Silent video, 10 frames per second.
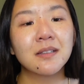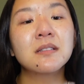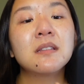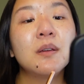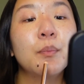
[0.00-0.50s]
This
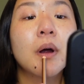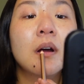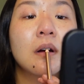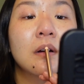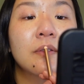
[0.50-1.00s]
is the
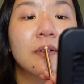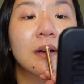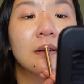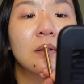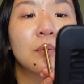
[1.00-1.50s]

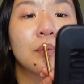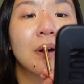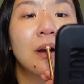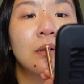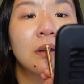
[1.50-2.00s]
perfect
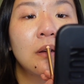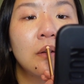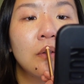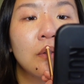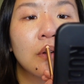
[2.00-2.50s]
brownie
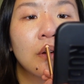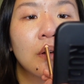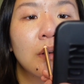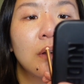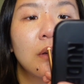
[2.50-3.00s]
nude
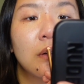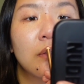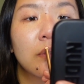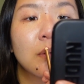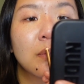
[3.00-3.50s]

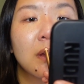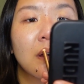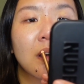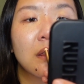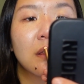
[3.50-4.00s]
for me.
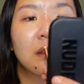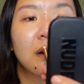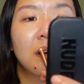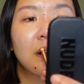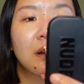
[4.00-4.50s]
I
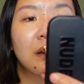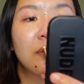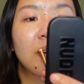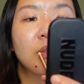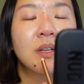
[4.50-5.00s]
thought I
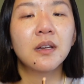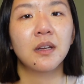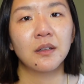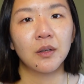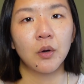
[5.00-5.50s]
found it
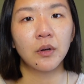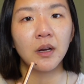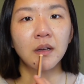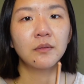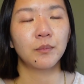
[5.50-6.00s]
in
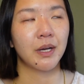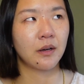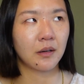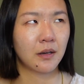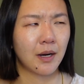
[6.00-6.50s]
Coconut
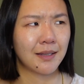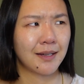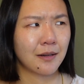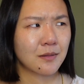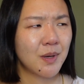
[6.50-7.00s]
by
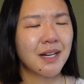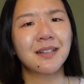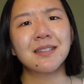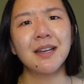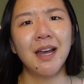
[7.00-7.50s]
Kylie
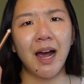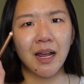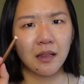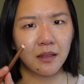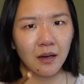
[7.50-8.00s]
Cosmetics.
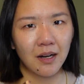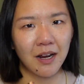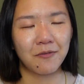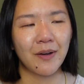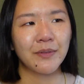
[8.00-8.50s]
I thought
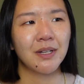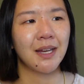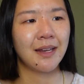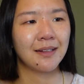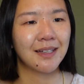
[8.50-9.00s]
I found it
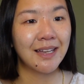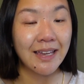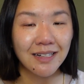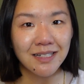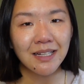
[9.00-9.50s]
in
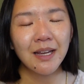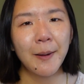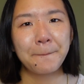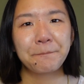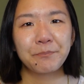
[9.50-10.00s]
Kit
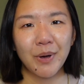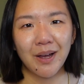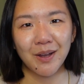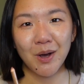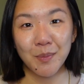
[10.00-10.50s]

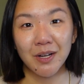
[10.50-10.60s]
by